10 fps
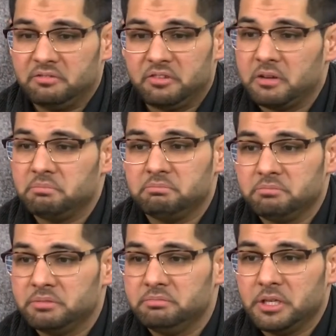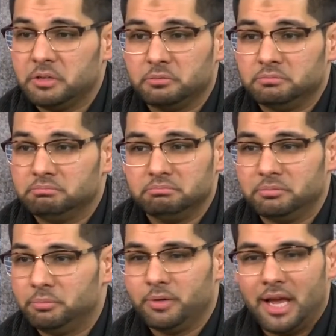from, you know,
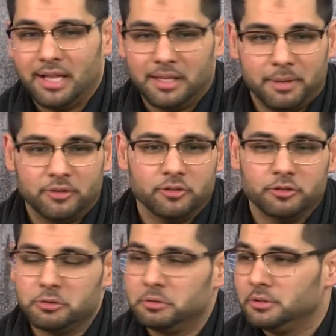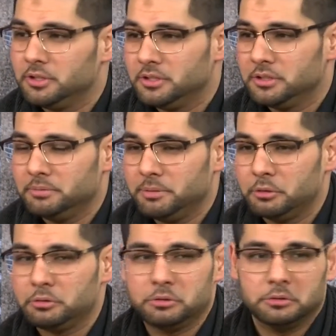elementary school to
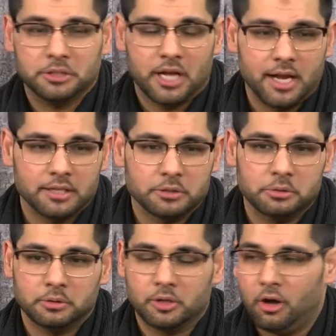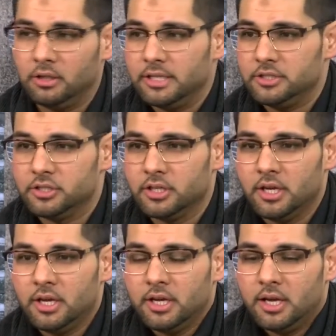middle school to high school, college,
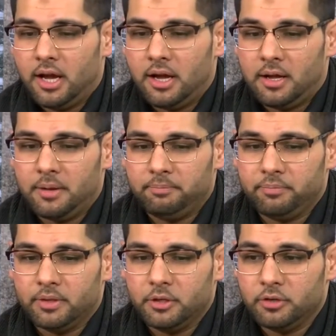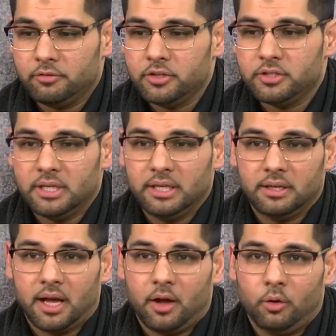
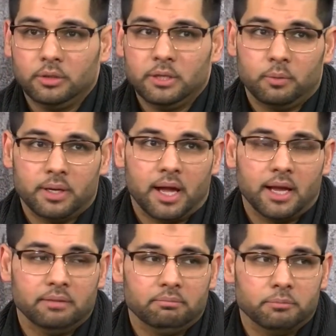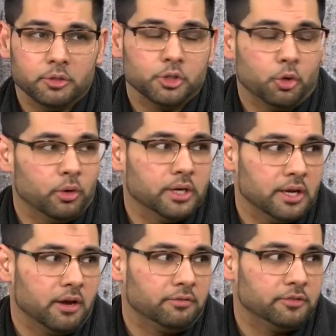university. Only when I matured
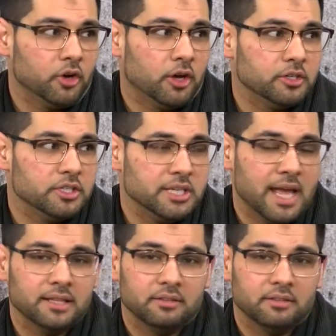enough to understand